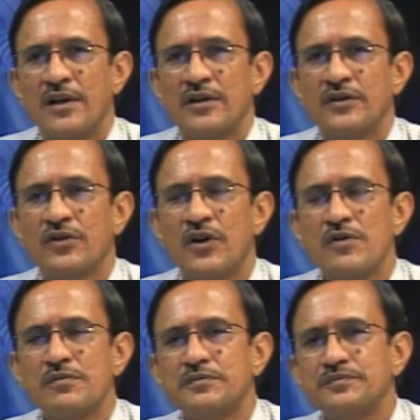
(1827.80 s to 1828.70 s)

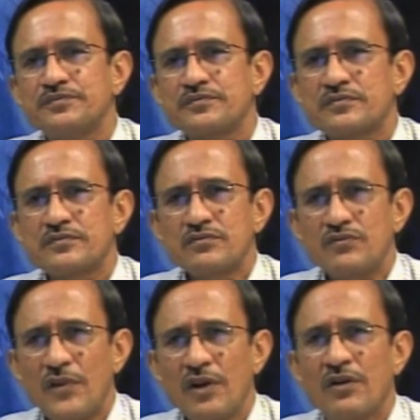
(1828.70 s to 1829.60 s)
So,
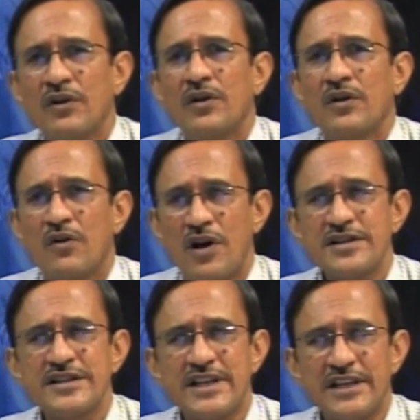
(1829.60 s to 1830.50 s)
cost
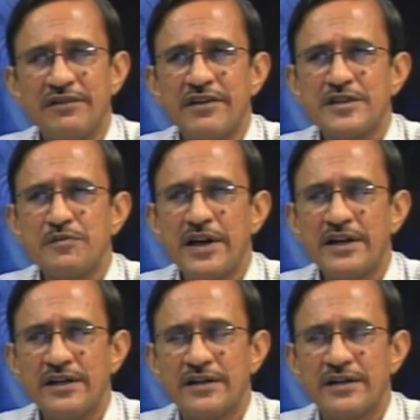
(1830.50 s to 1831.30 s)
is an investment,